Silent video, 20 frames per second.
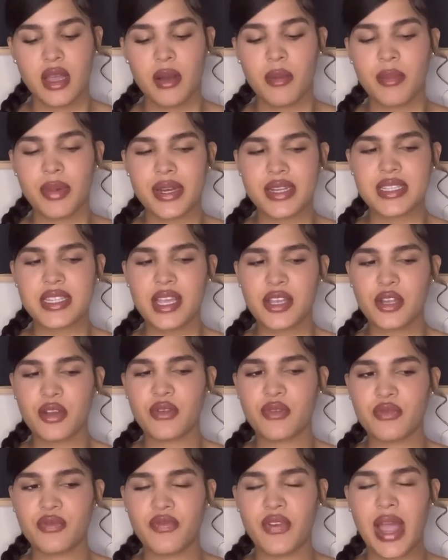but it's like your
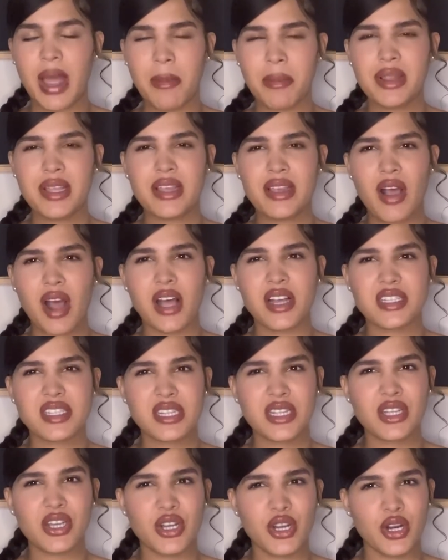family
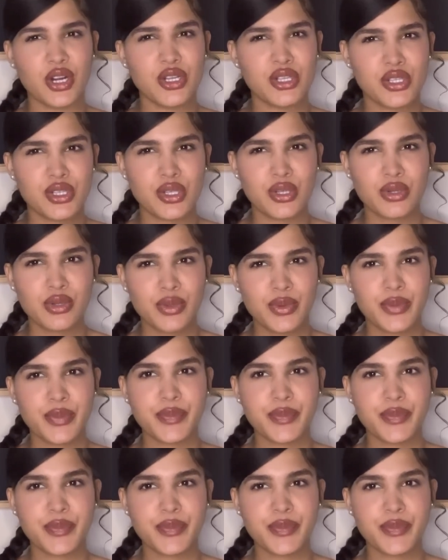constantly hurts you